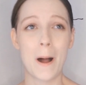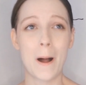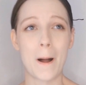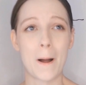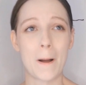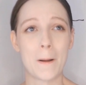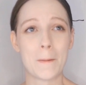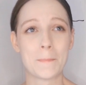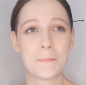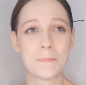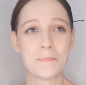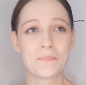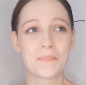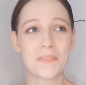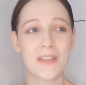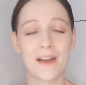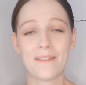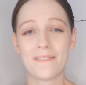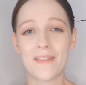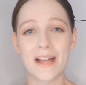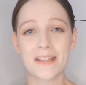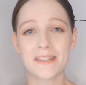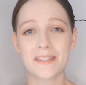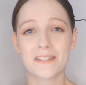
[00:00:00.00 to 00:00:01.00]
And
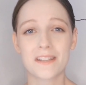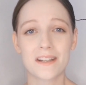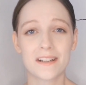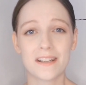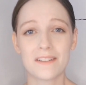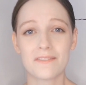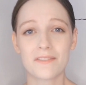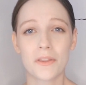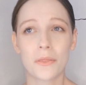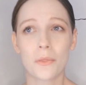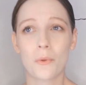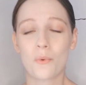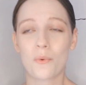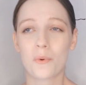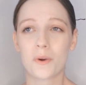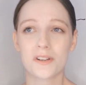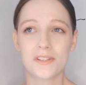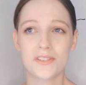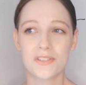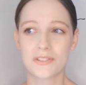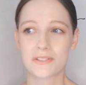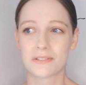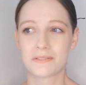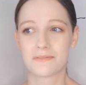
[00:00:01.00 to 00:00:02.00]
that's not even the
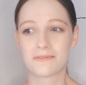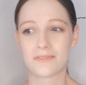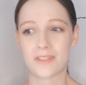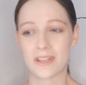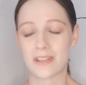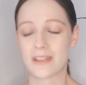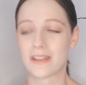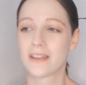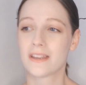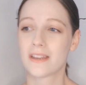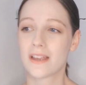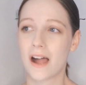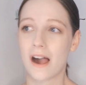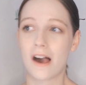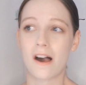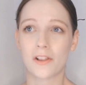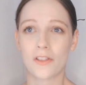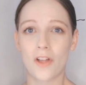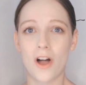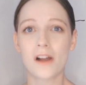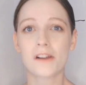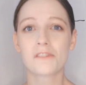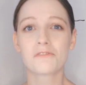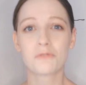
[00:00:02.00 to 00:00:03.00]
worst of it.
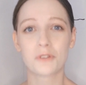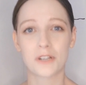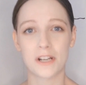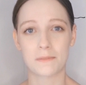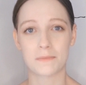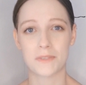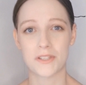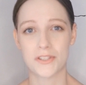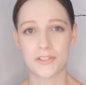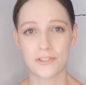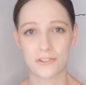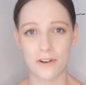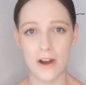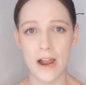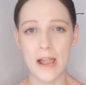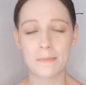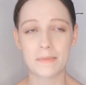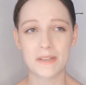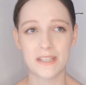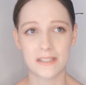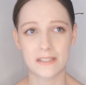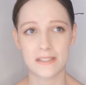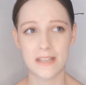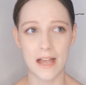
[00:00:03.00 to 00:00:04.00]
A lot of what I'm
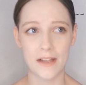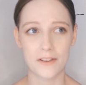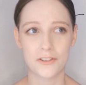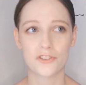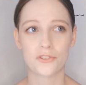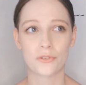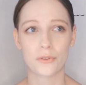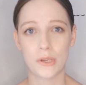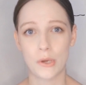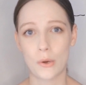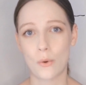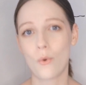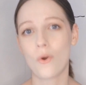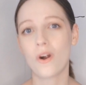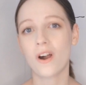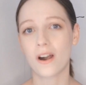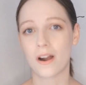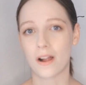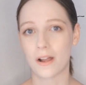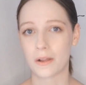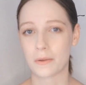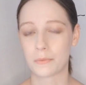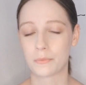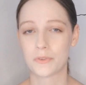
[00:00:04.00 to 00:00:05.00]
describing is actually
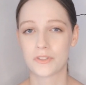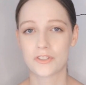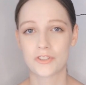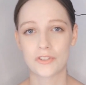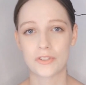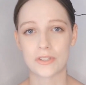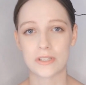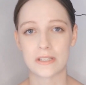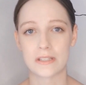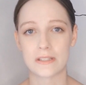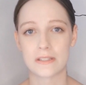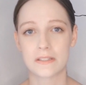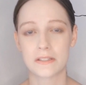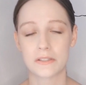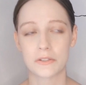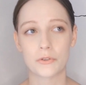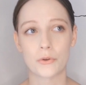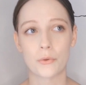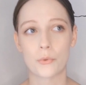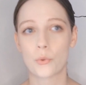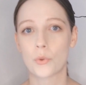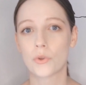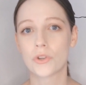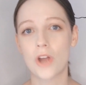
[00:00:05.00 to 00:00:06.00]
aura, which is,
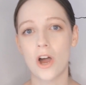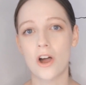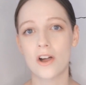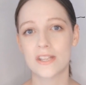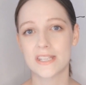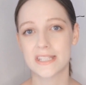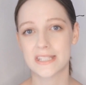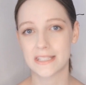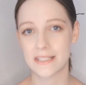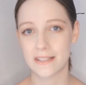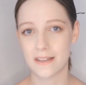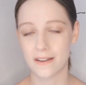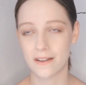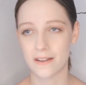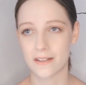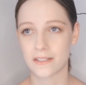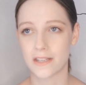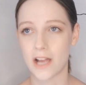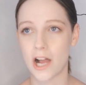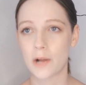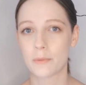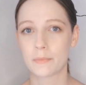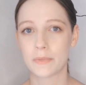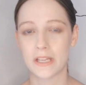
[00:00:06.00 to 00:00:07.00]
the nausea,
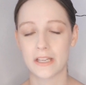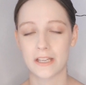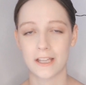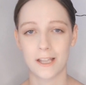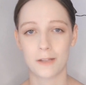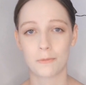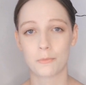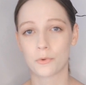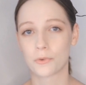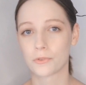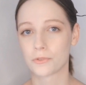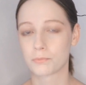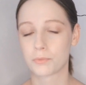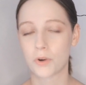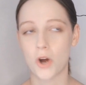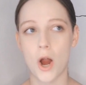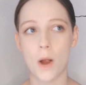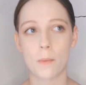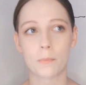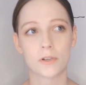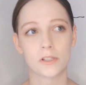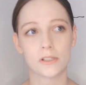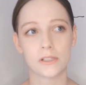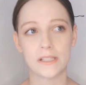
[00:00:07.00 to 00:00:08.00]
not being able to
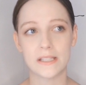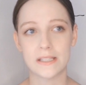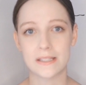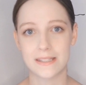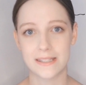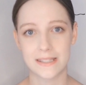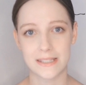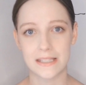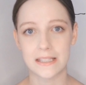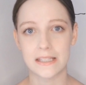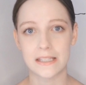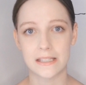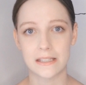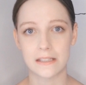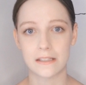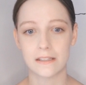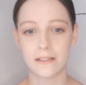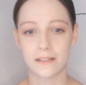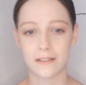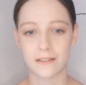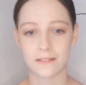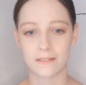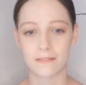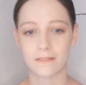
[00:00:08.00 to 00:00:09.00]
properly see,
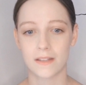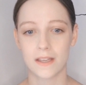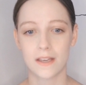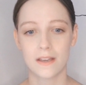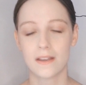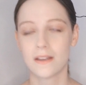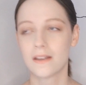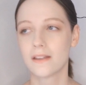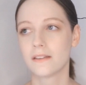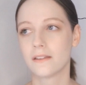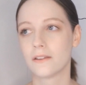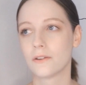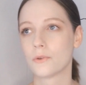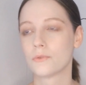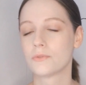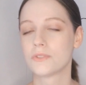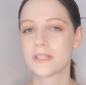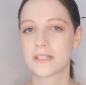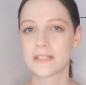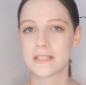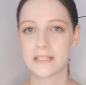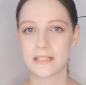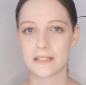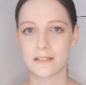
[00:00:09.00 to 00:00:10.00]
and,
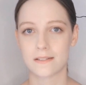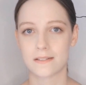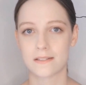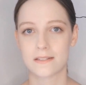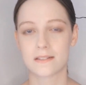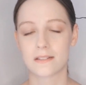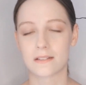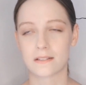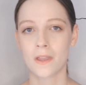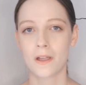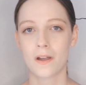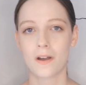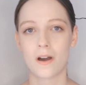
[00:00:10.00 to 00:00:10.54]
dizziness.